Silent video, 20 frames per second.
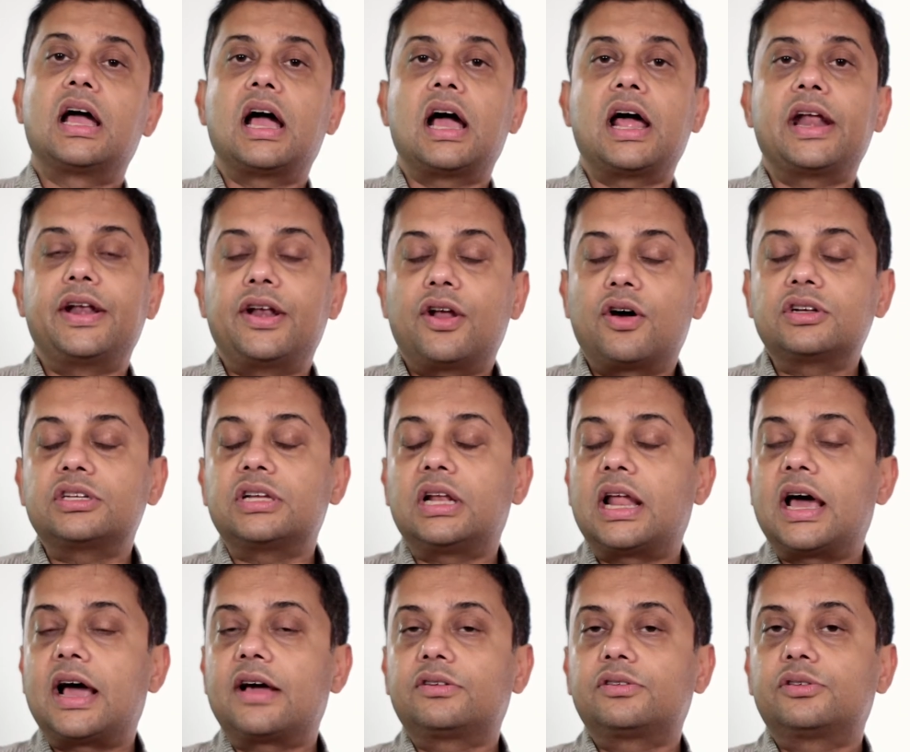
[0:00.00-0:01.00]
and not
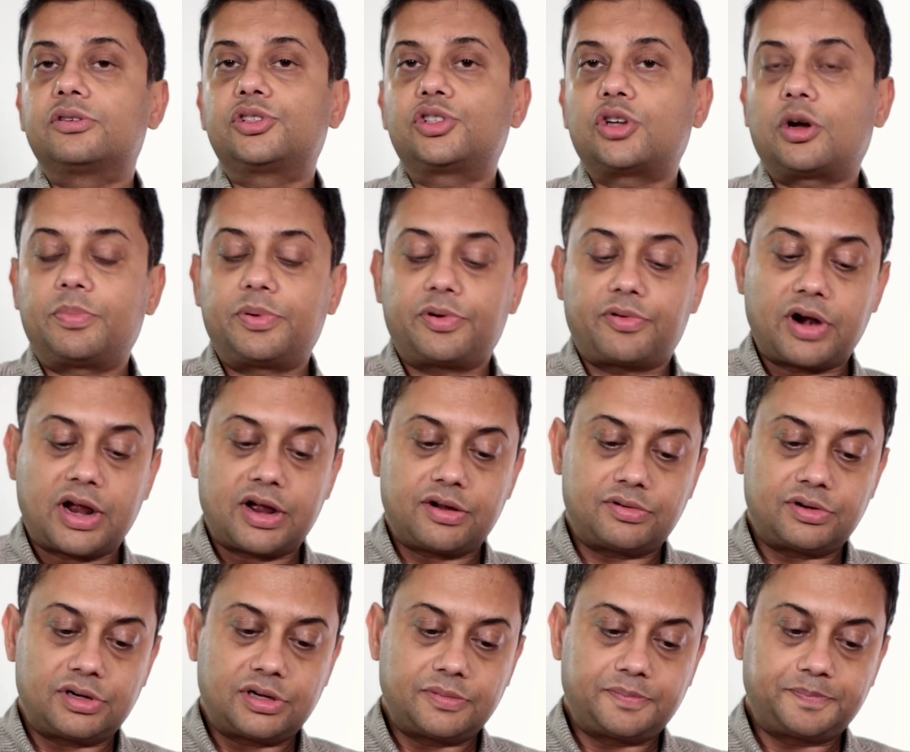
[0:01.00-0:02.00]
allowed to shop
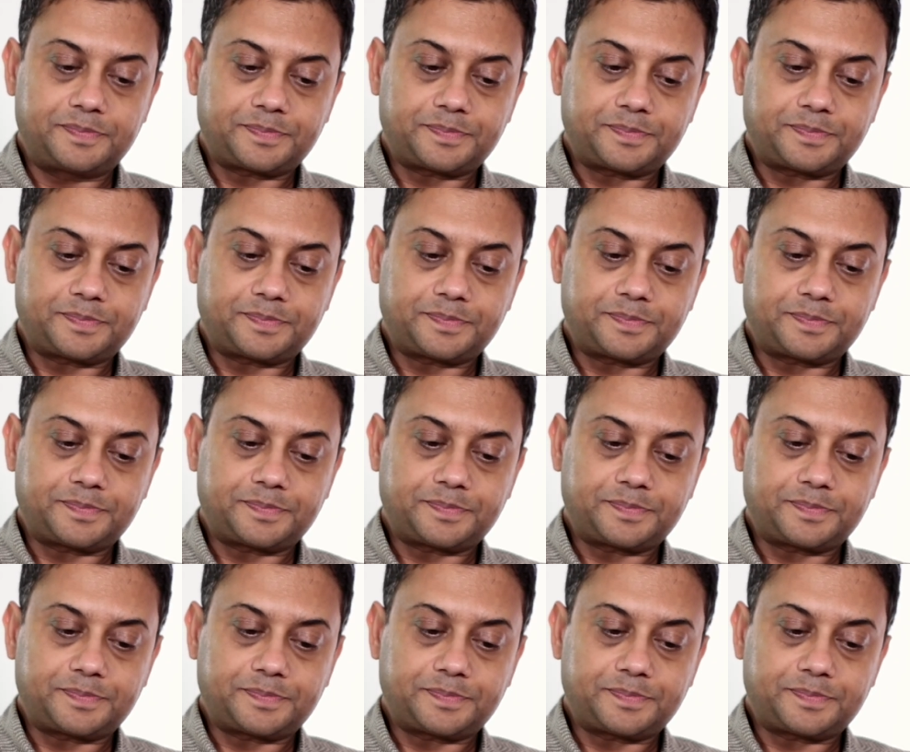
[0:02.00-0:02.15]
around.